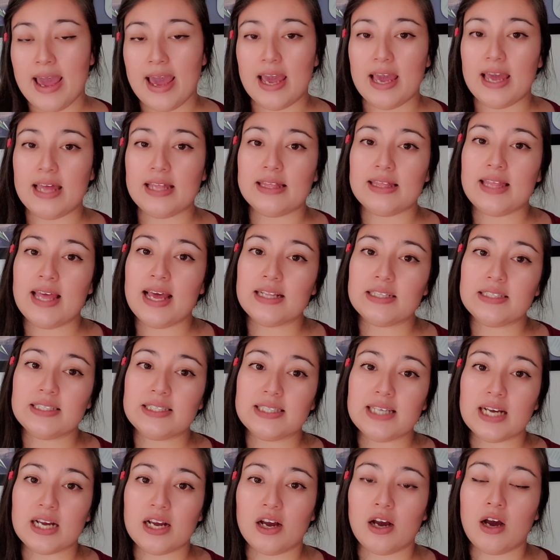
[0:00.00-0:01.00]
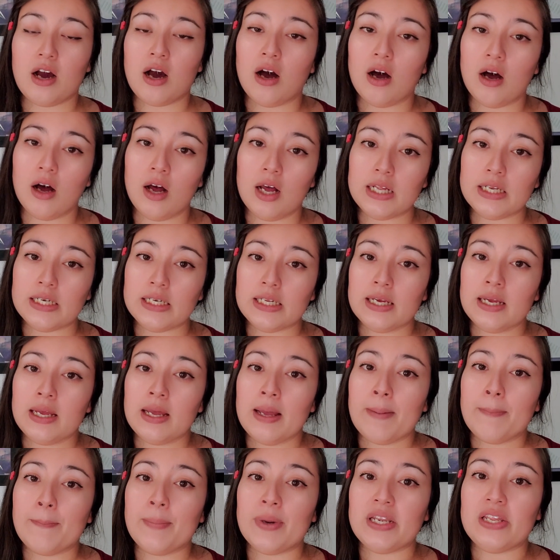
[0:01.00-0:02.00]
And that's a con,
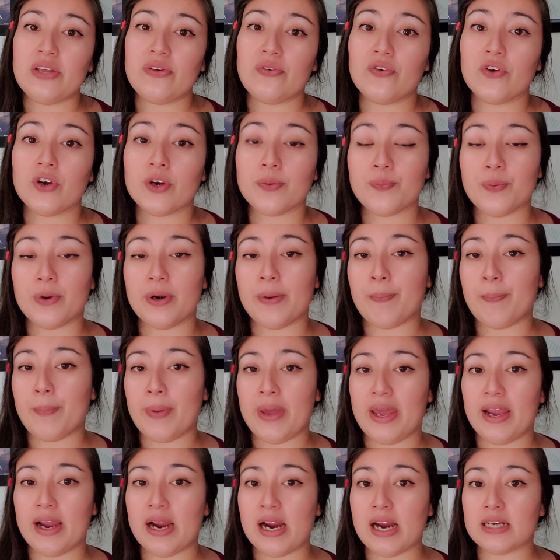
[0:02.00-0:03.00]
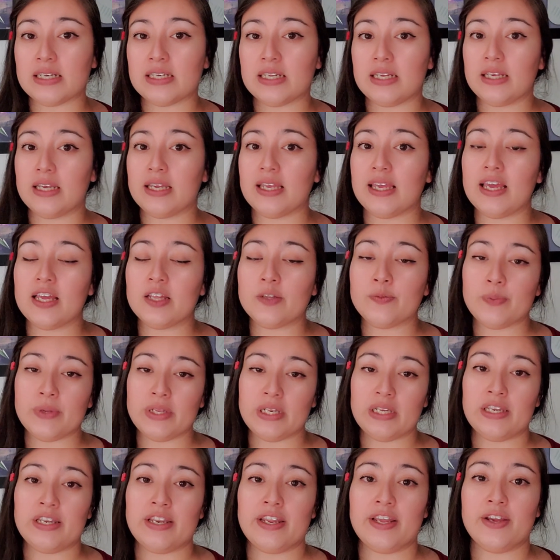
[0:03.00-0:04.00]
but if you're prepared, it can be
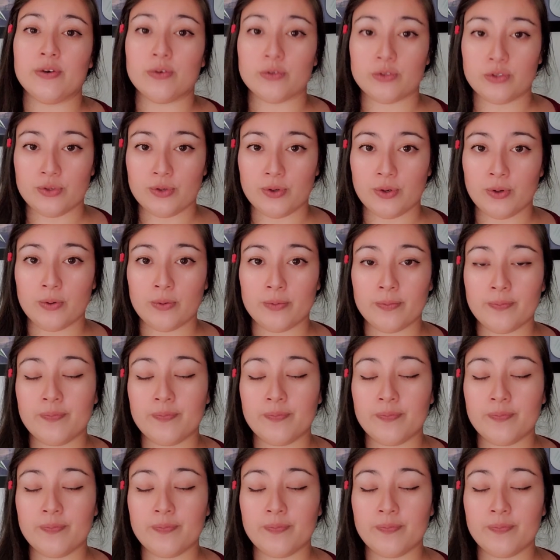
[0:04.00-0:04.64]
neutral.